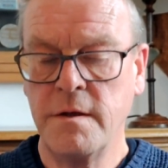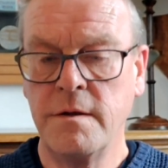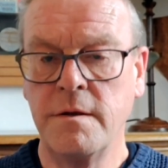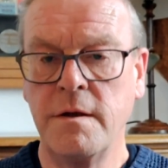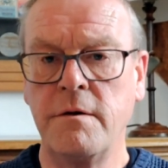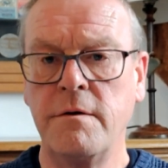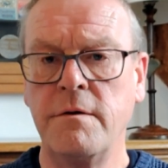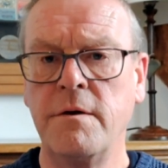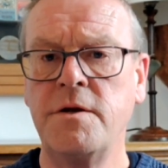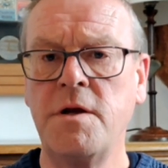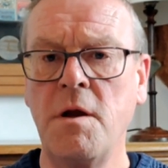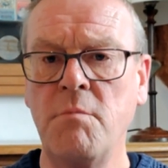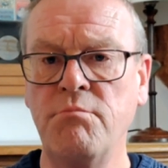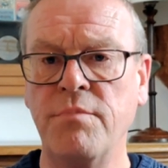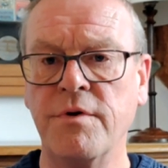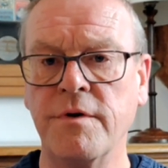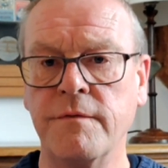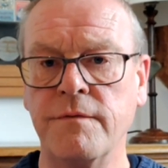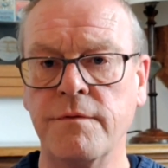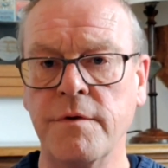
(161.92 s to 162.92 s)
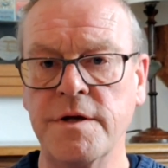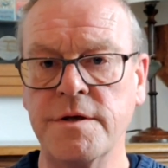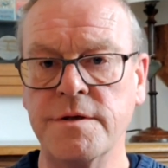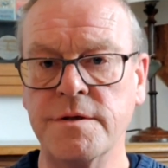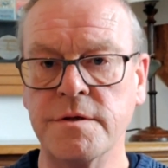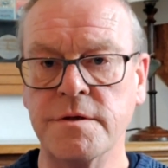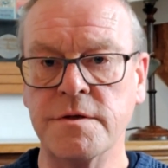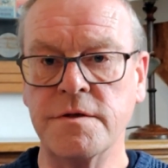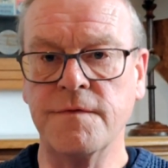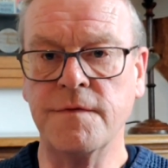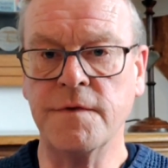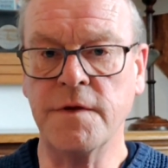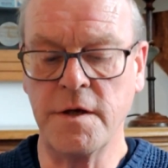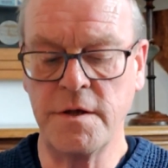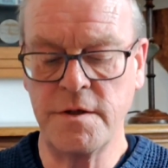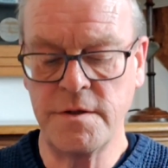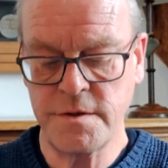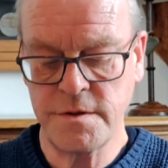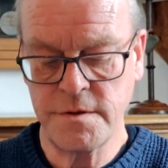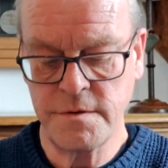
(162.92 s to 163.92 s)
There are a number of reasons for
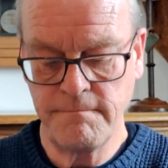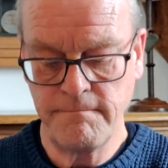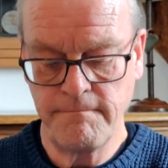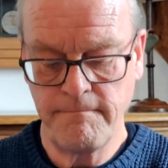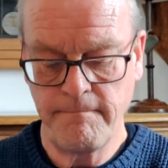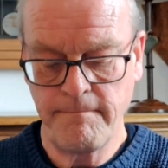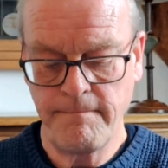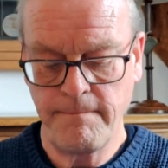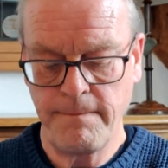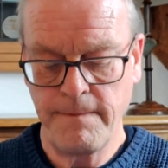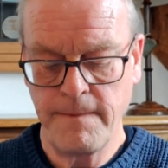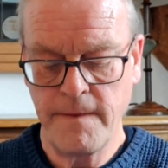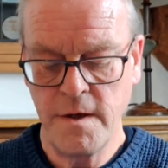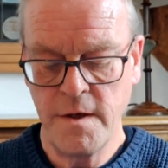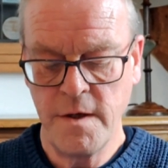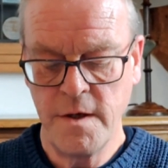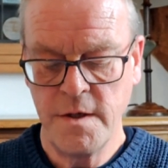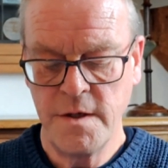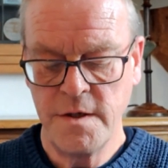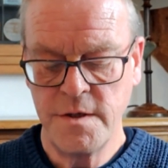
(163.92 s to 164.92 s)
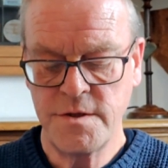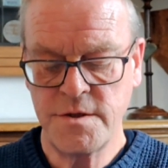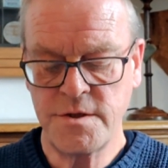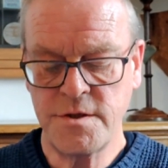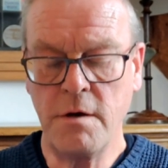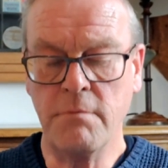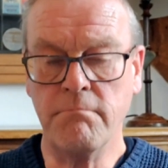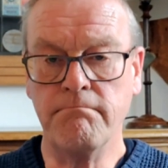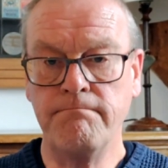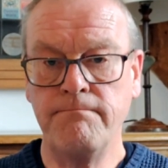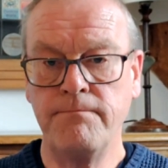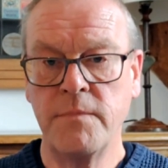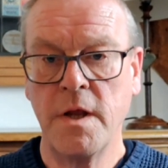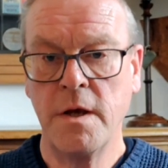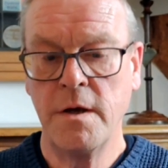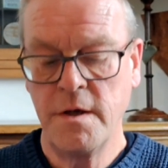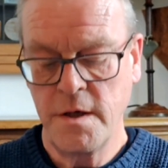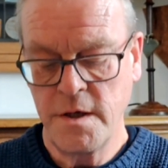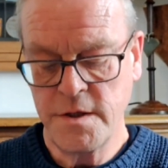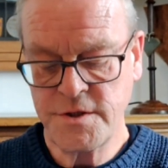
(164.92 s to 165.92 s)
this. Some
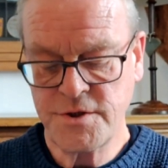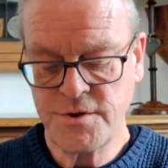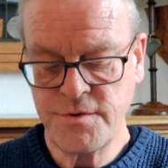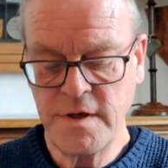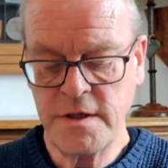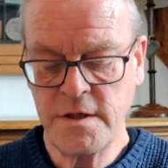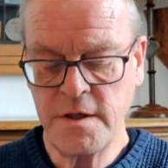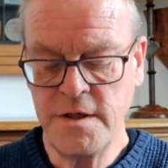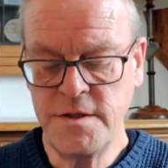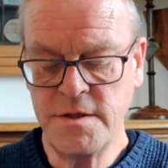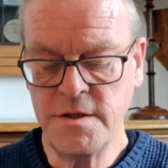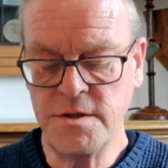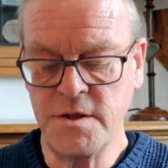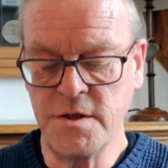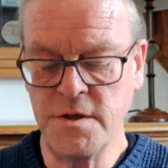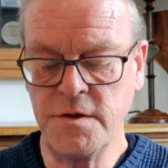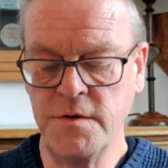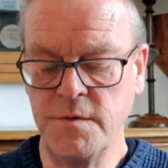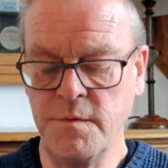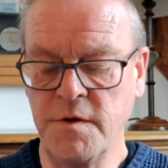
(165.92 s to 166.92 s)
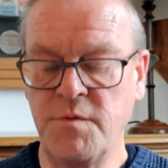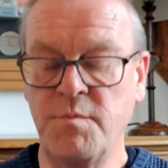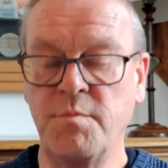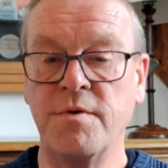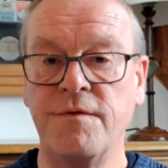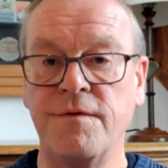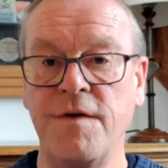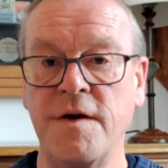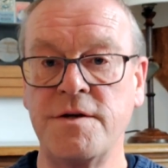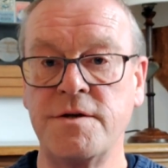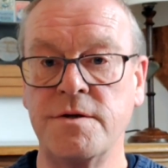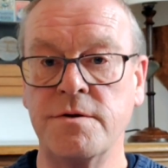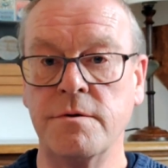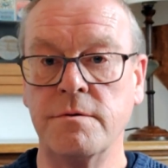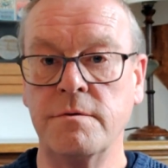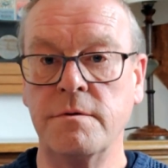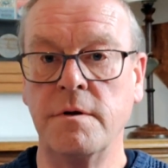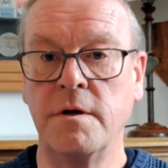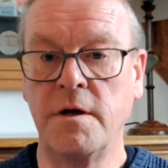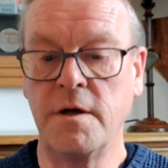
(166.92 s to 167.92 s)
are strictly to do with
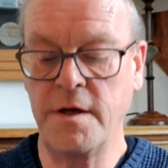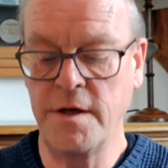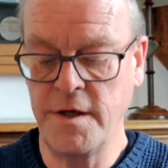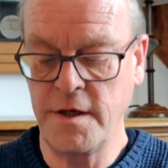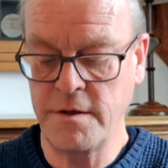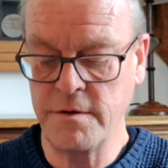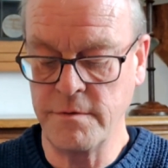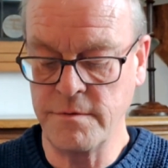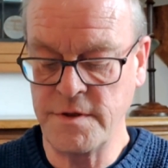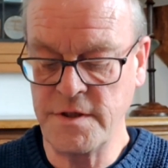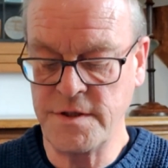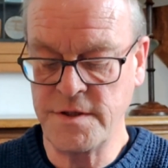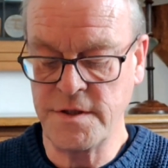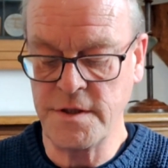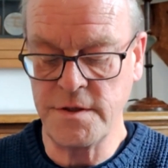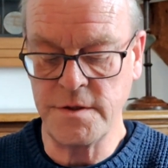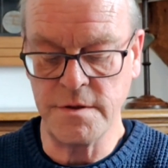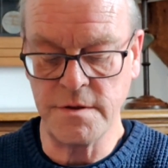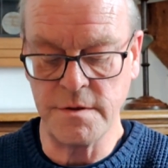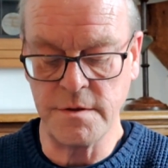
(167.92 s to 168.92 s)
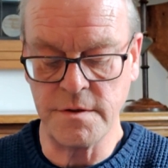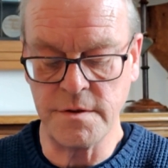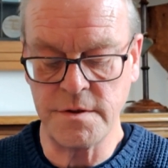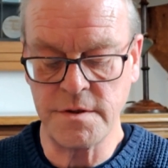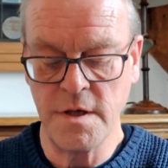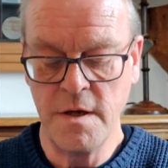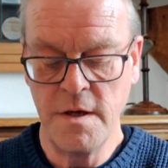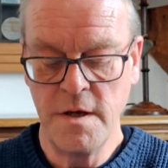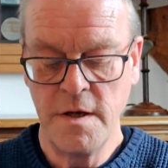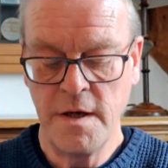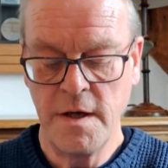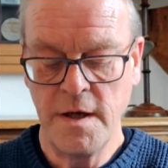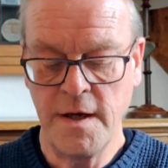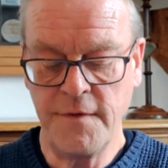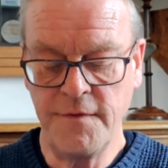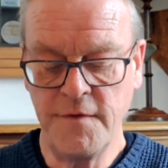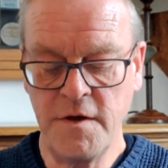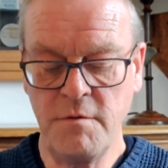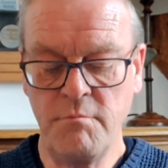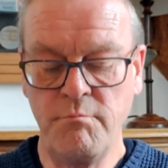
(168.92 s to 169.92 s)
professional clinical decisions
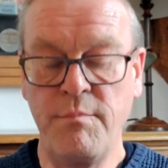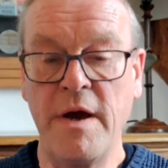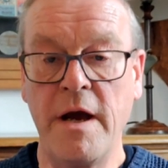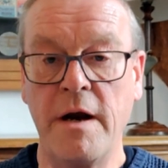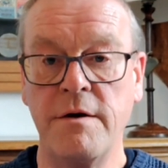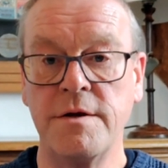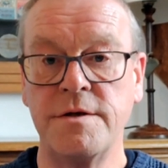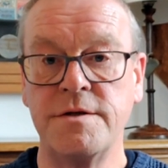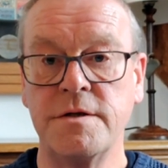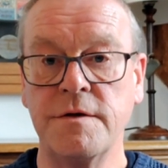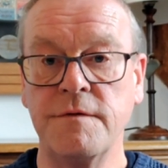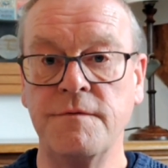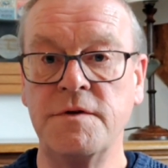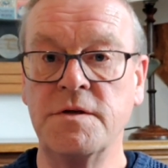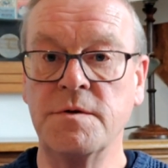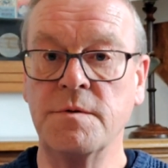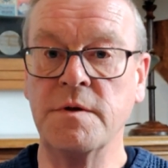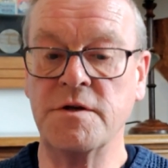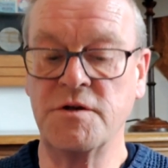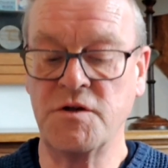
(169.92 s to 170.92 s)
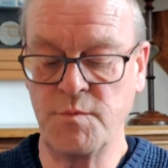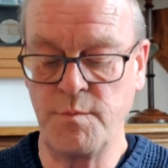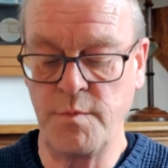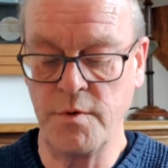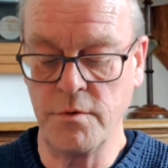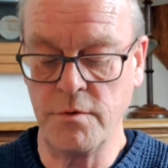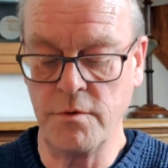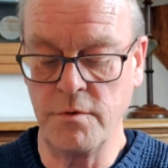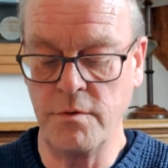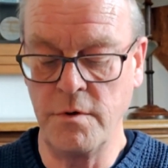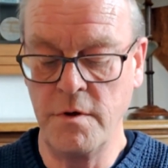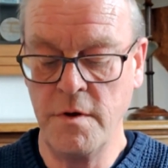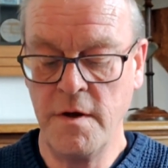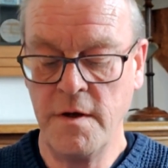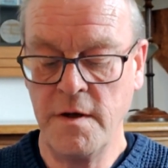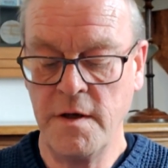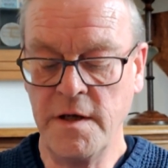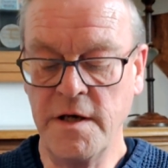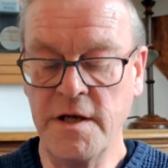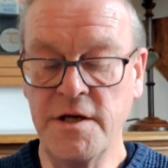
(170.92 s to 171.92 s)
and the imperative to explore
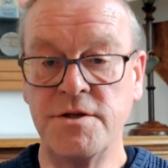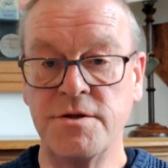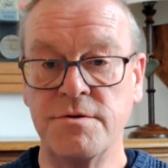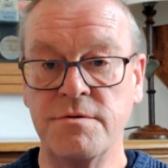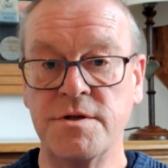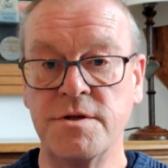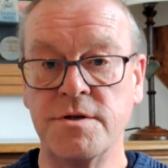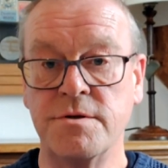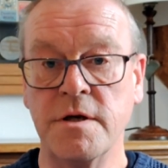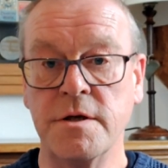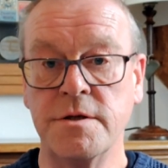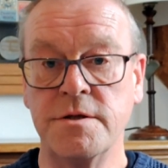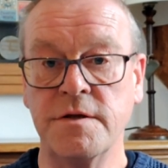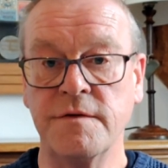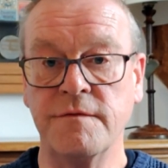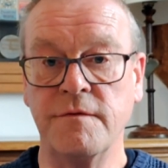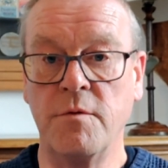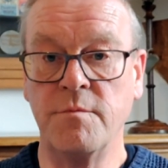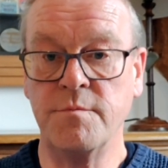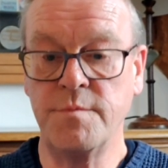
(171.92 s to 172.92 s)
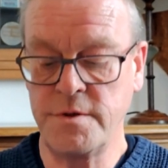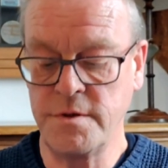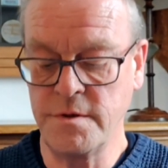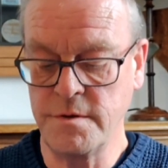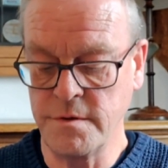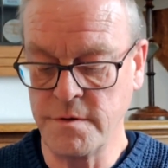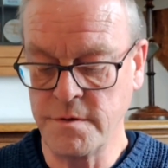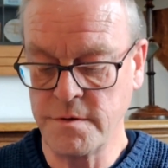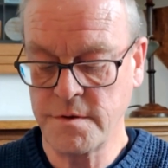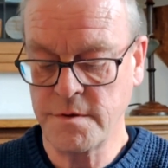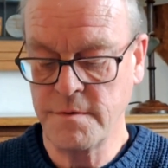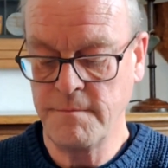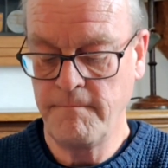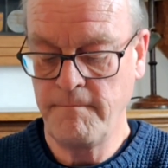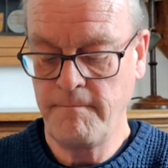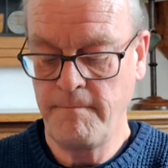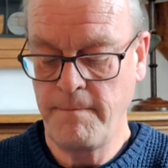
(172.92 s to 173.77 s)
least restrictive options.